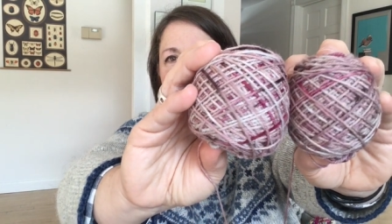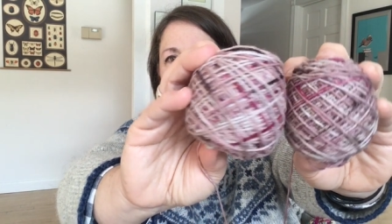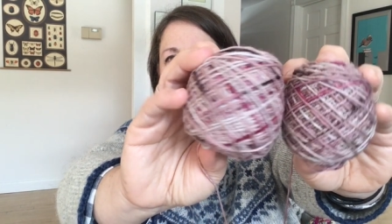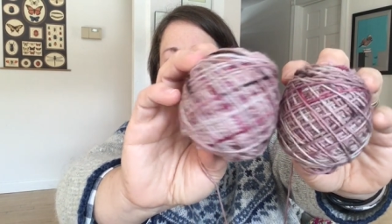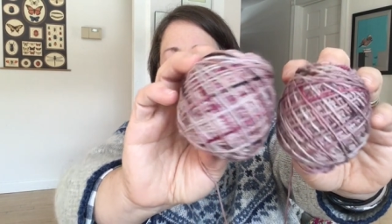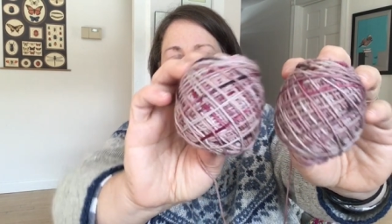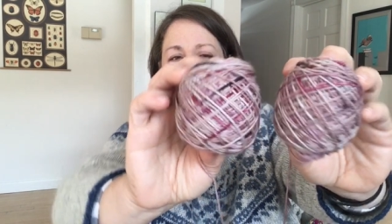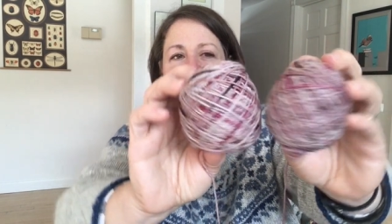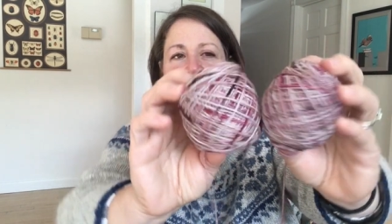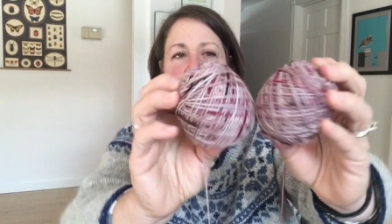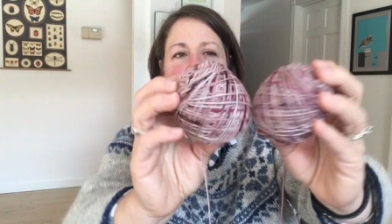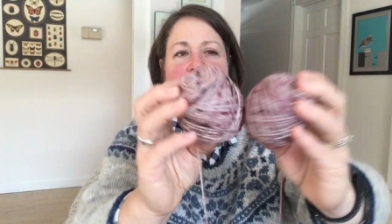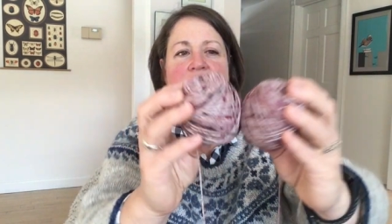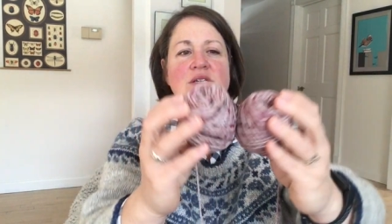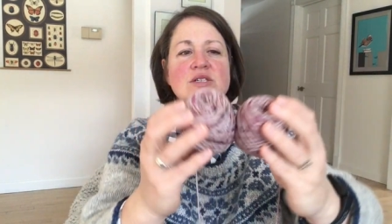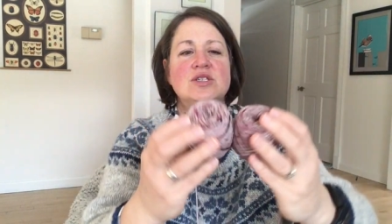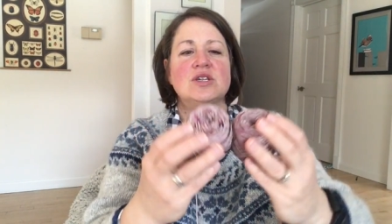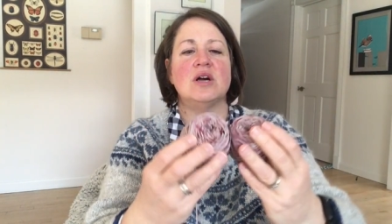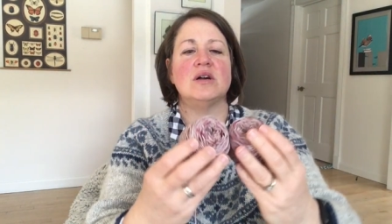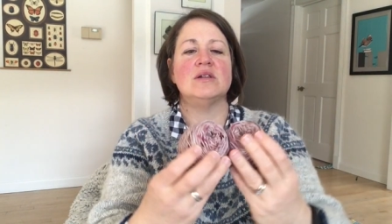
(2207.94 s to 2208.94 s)
I should call it
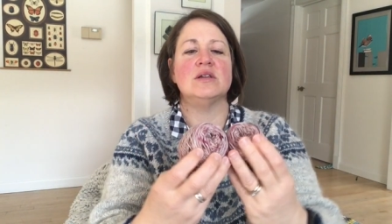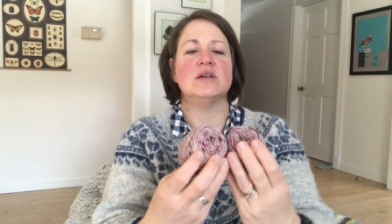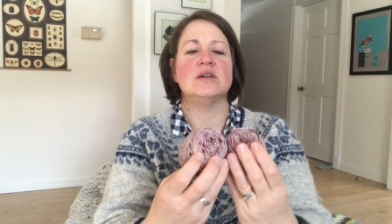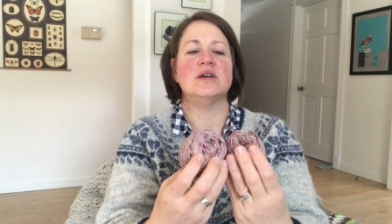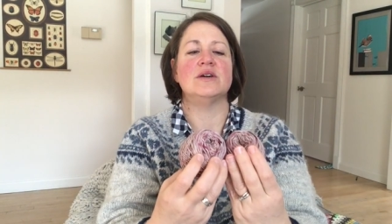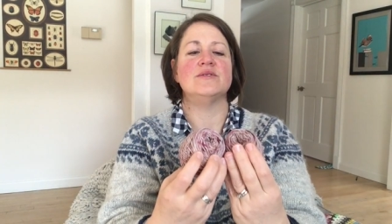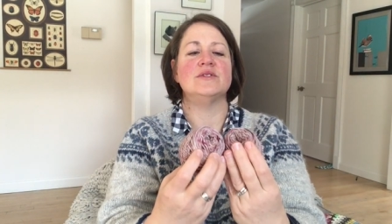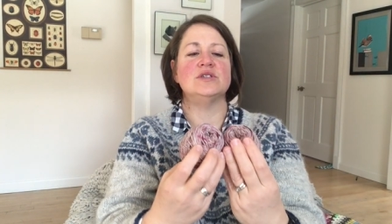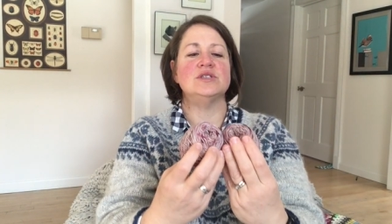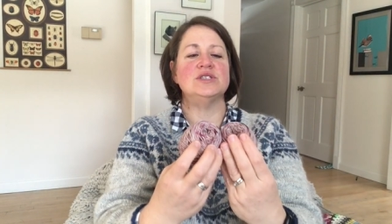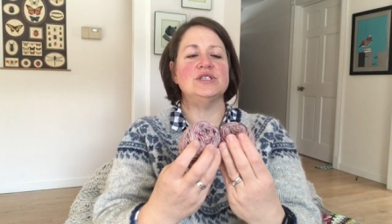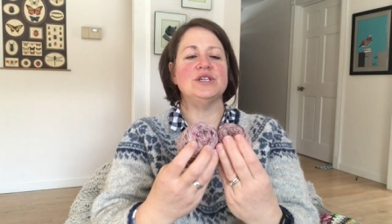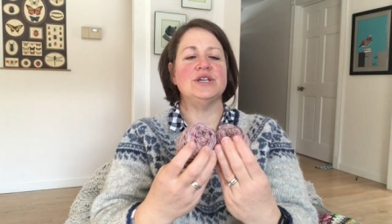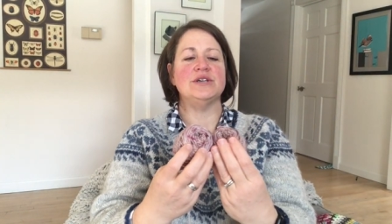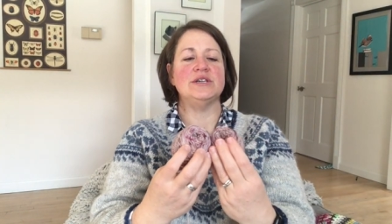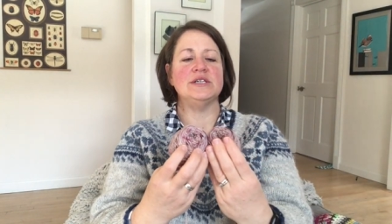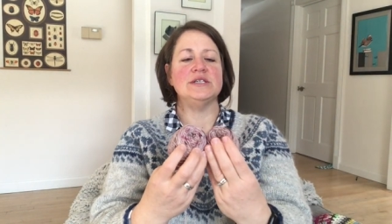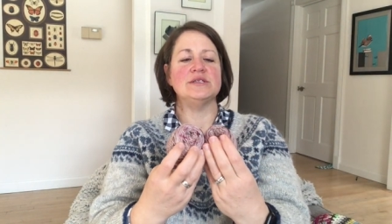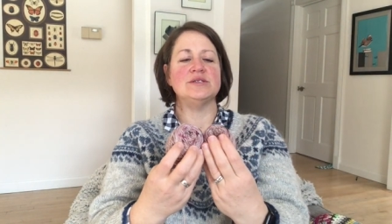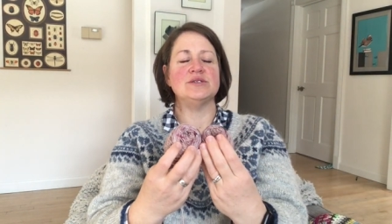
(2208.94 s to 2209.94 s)
chocolate covered
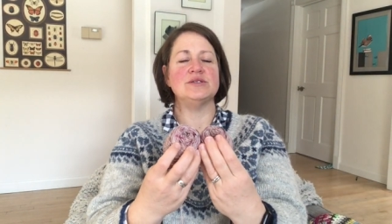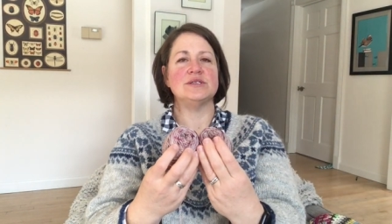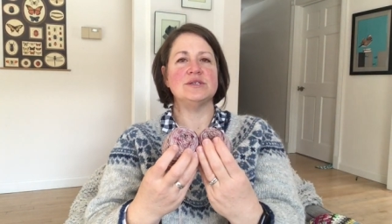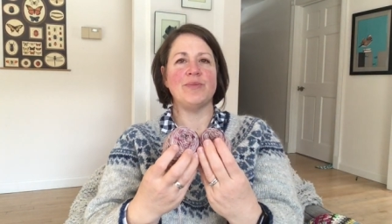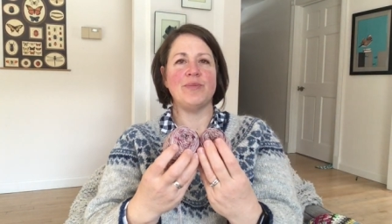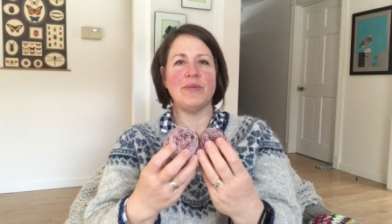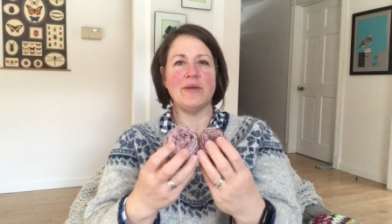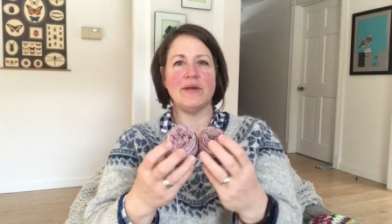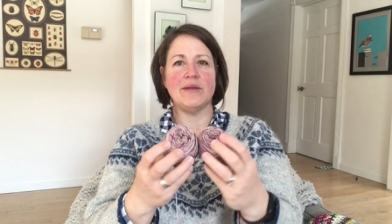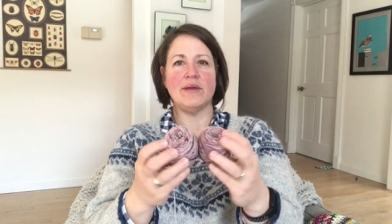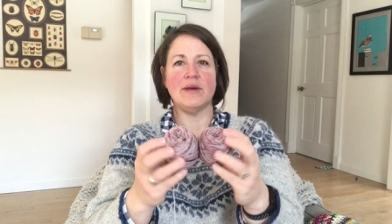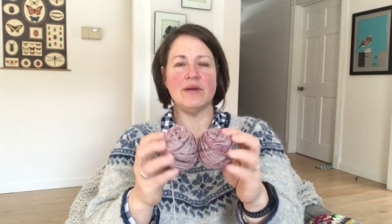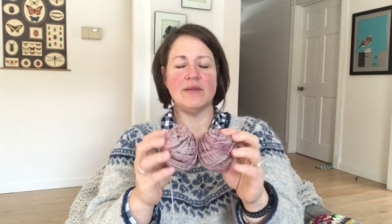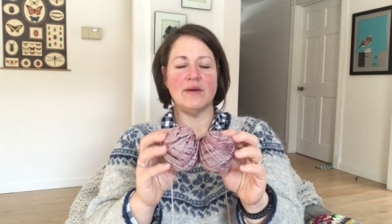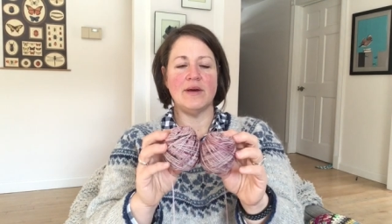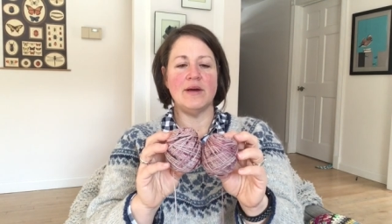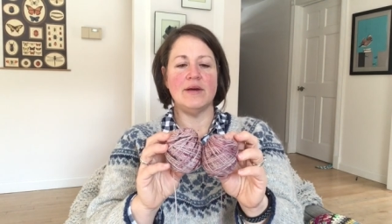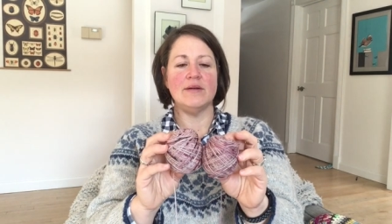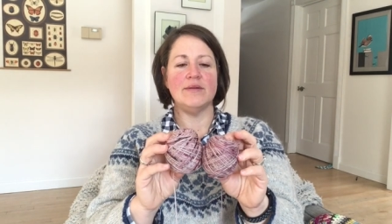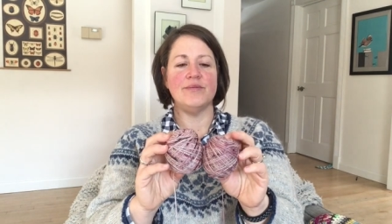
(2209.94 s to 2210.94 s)
cherries or something like
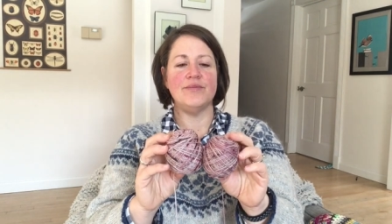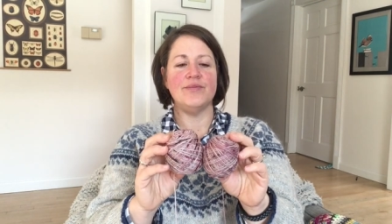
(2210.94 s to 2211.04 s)
that.